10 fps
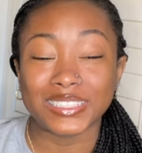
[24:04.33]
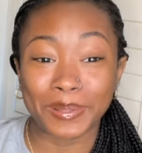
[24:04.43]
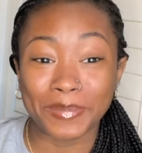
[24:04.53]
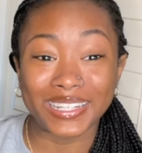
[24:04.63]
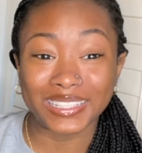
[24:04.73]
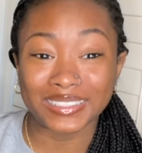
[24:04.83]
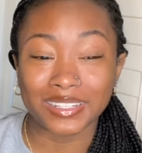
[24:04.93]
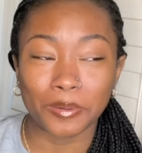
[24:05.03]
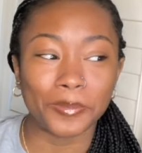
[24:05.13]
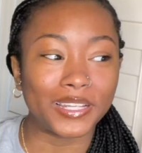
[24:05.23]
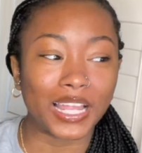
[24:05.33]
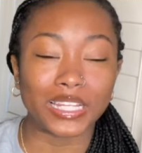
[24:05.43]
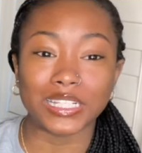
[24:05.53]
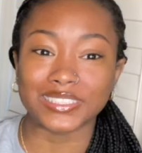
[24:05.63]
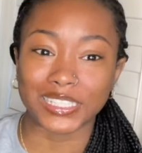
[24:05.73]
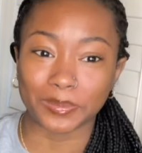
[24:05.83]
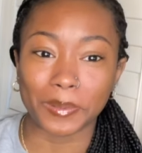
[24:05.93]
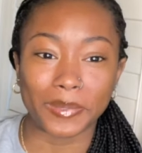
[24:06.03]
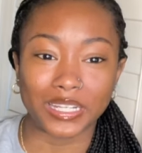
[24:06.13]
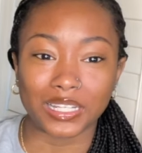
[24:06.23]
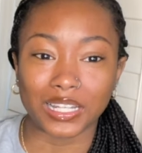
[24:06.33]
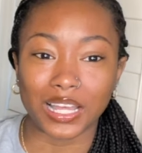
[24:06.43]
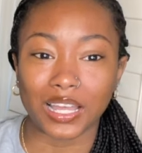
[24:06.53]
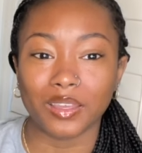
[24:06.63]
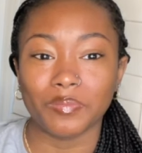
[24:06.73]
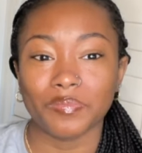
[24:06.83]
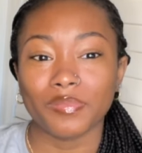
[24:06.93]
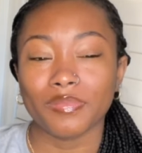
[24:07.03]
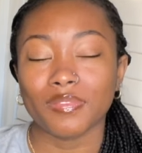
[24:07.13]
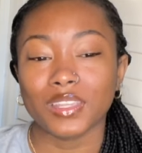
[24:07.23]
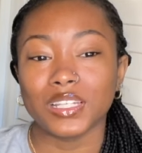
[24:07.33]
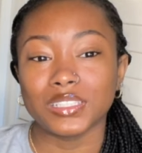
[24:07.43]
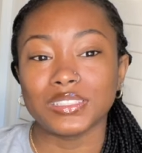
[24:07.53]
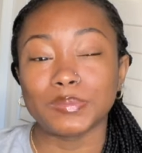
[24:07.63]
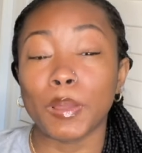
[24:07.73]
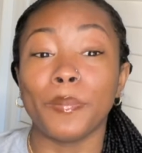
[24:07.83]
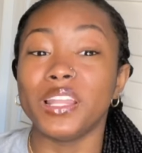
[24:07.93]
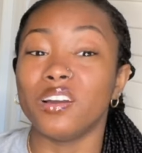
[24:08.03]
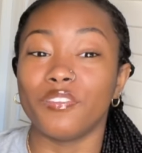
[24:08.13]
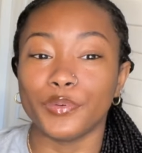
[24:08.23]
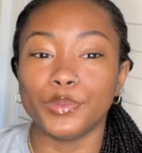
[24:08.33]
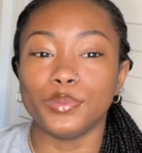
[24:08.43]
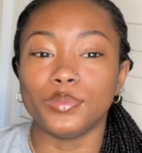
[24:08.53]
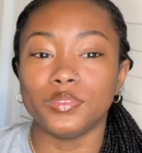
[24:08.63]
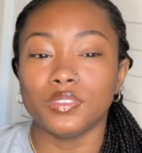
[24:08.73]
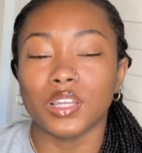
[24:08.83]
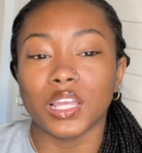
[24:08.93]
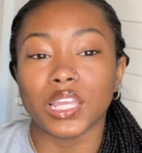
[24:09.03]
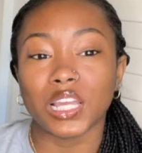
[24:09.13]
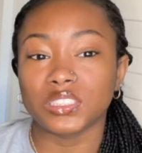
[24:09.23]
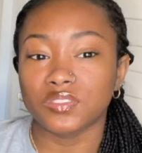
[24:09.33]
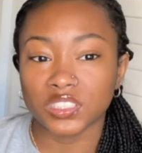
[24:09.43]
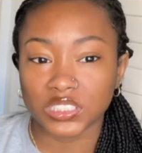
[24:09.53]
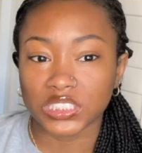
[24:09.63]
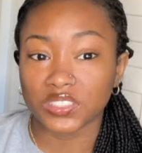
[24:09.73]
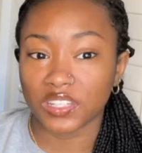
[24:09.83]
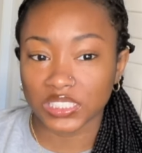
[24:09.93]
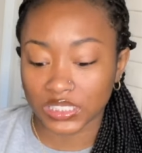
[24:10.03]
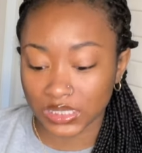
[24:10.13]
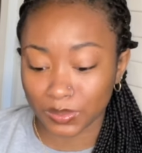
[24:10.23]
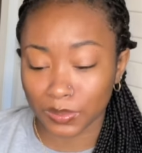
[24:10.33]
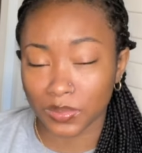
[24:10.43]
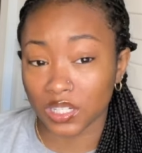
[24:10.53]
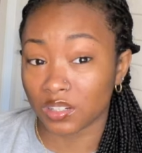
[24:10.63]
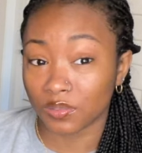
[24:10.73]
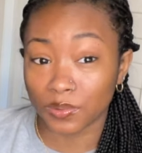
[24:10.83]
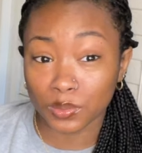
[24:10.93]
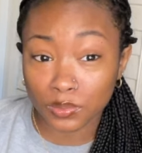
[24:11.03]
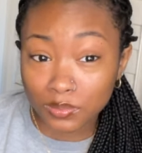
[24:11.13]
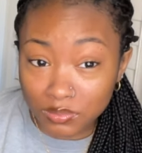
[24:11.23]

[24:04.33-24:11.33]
I'm gonna put it like that because I spend money a lot. Spend money on food. Catch feelings as fast as they spend money on food.